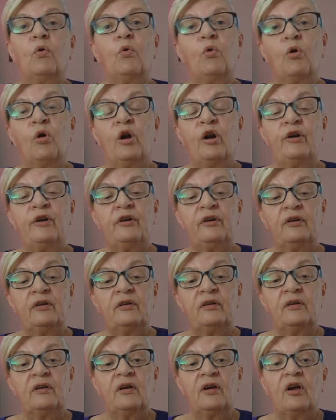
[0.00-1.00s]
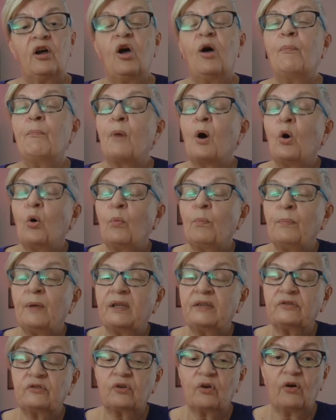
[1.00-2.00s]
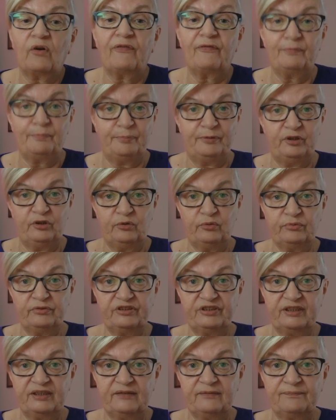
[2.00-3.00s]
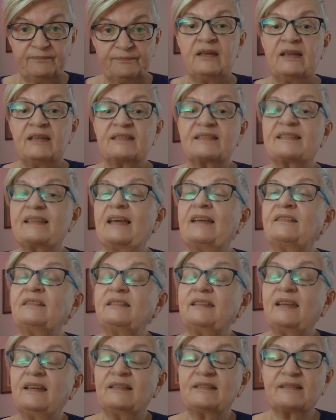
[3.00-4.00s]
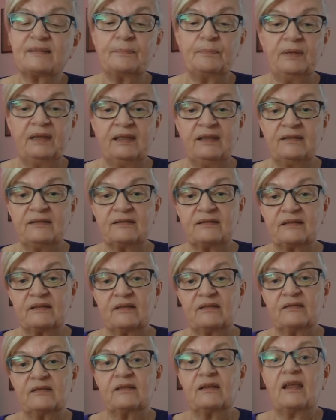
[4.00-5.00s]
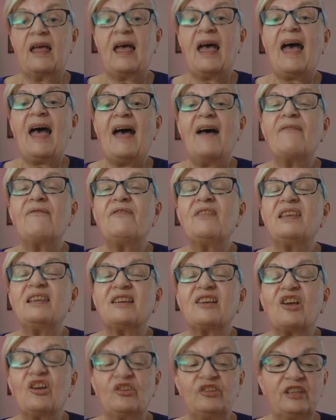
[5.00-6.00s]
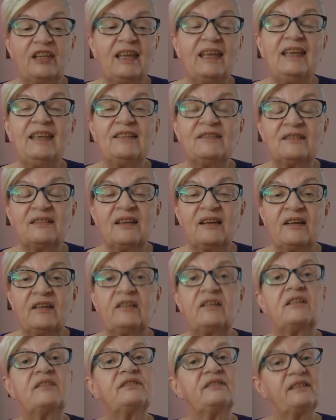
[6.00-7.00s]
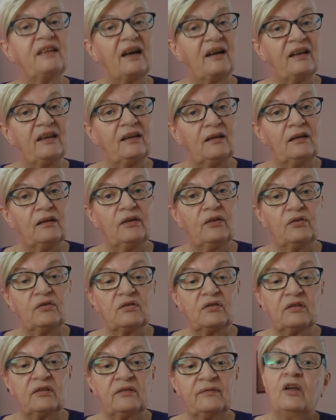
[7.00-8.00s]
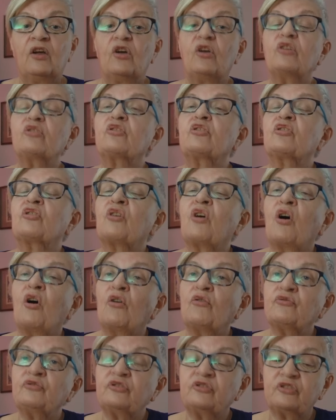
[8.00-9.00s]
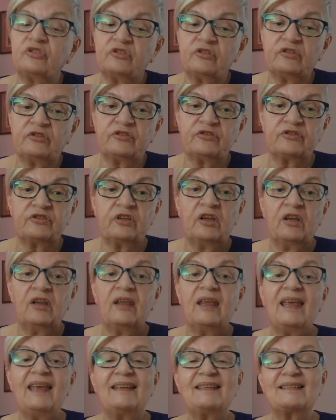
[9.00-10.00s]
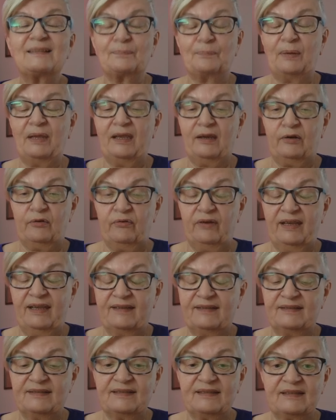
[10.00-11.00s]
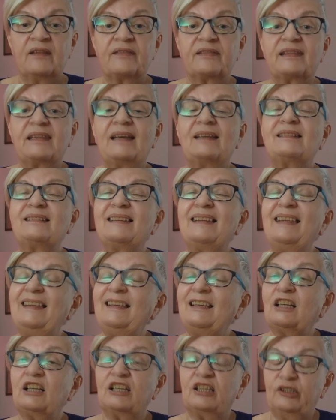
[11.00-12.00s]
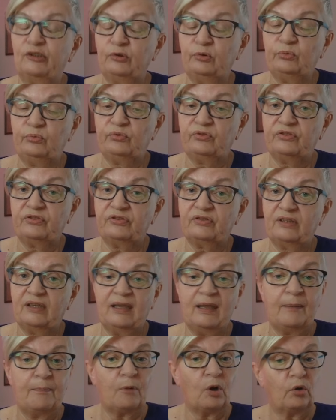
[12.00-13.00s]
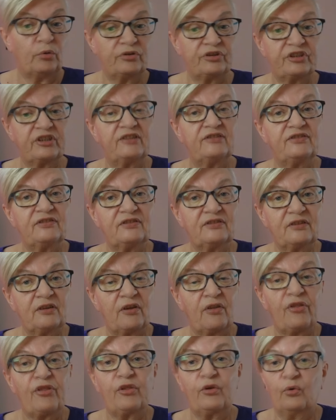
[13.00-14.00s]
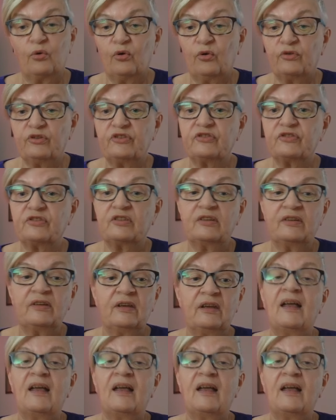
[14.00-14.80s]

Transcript: or a moment of beauty. Sentience means having an inner dialogue, a conscious experience that includes emotions, thoughts,